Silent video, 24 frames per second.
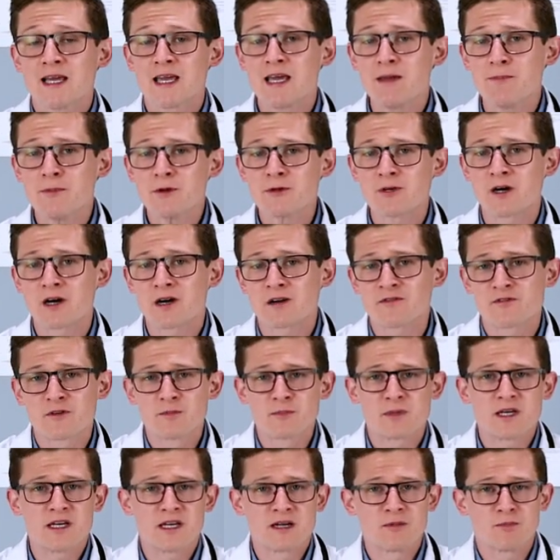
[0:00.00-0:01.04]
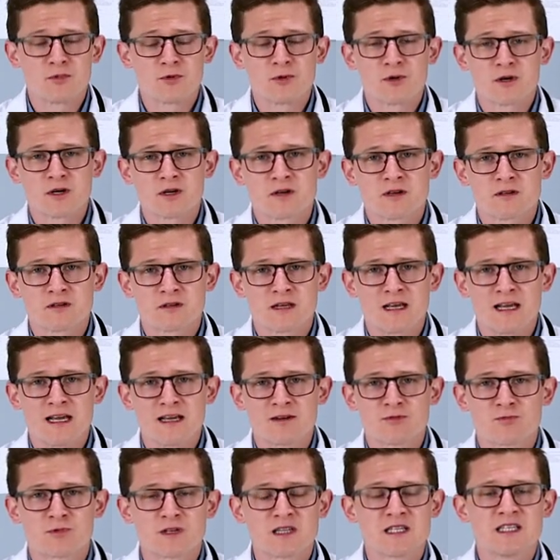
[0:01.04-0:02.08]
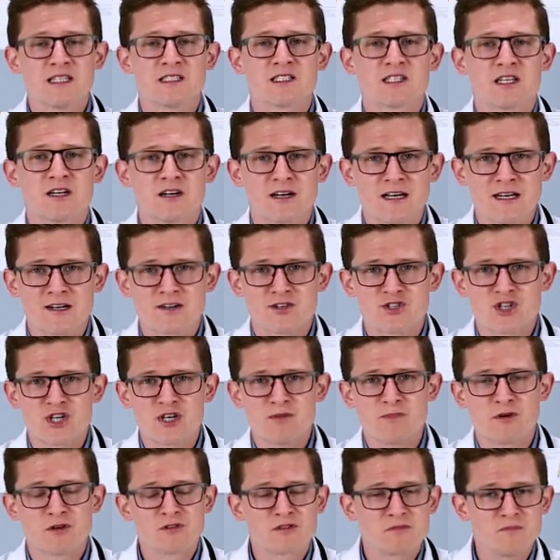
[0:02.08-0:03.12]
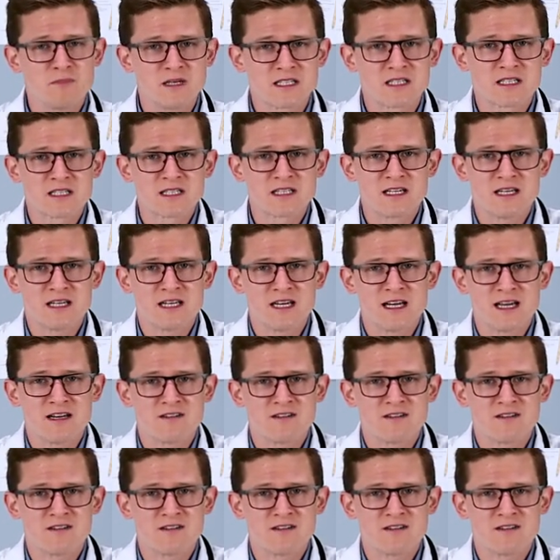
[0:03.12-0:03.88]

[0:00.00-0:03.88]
keep your dog from being bored and release their energy both mentally